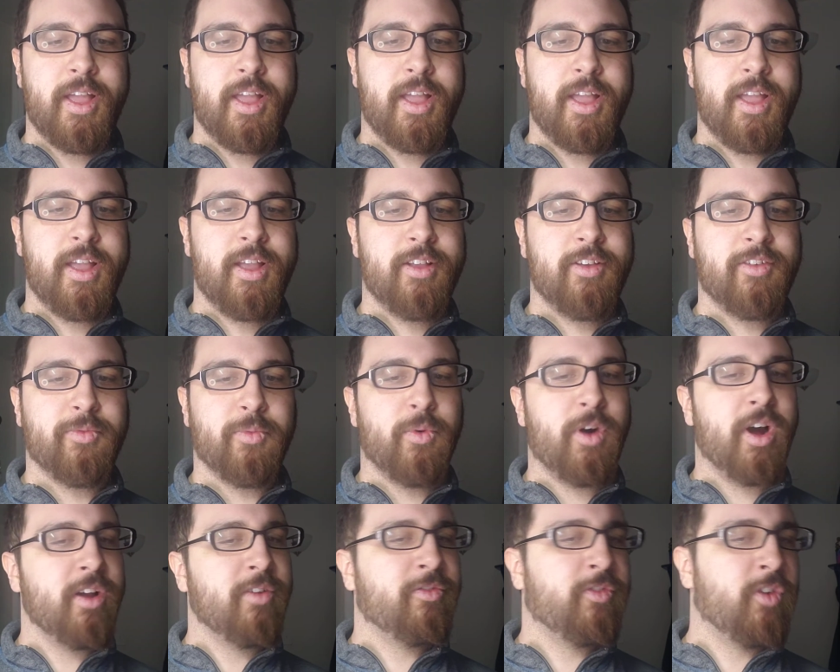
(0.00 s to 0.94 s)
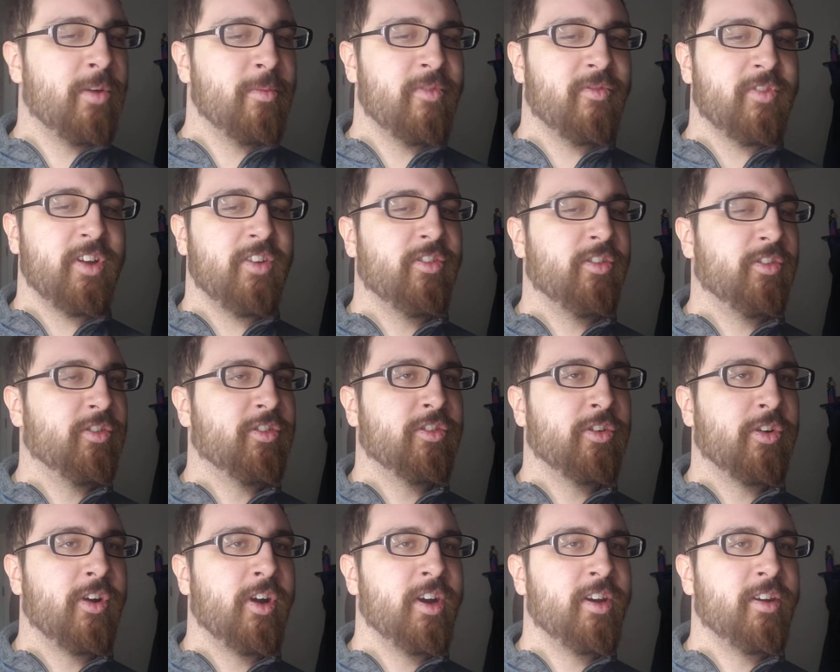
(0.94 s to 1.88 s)
is one a form of digital
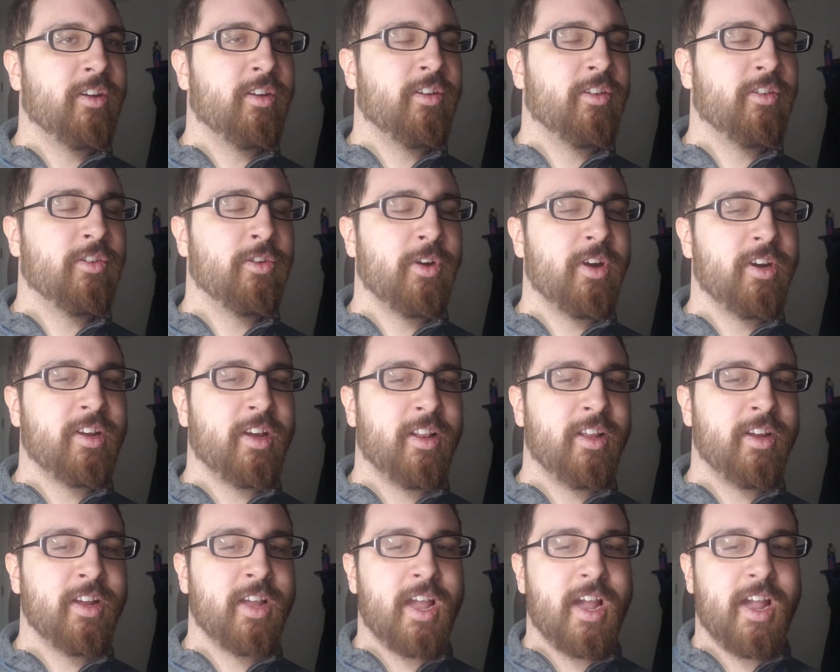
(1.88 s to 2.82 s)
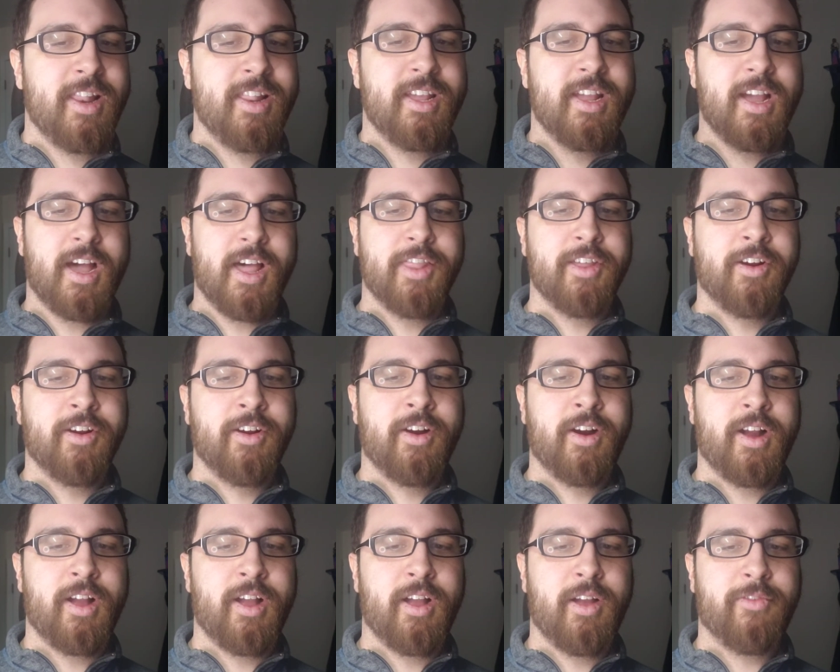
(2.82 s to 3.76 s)
storytelling and the
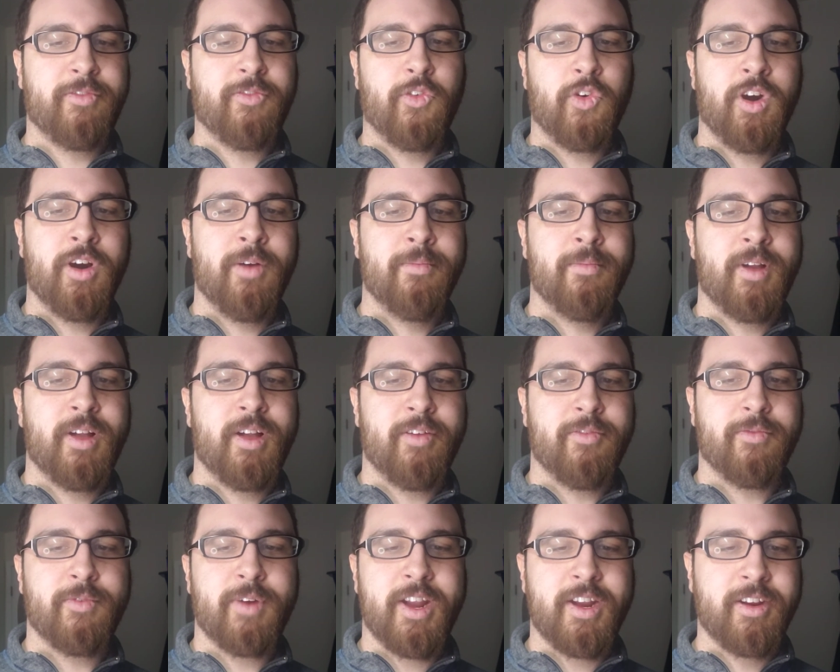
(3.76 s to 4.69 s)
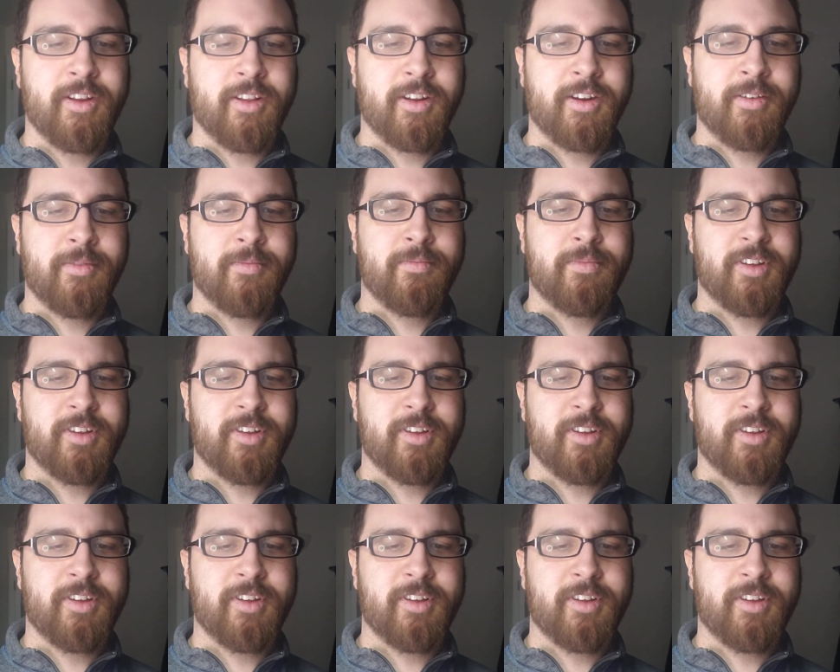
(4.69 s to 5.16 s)
other a form of regular,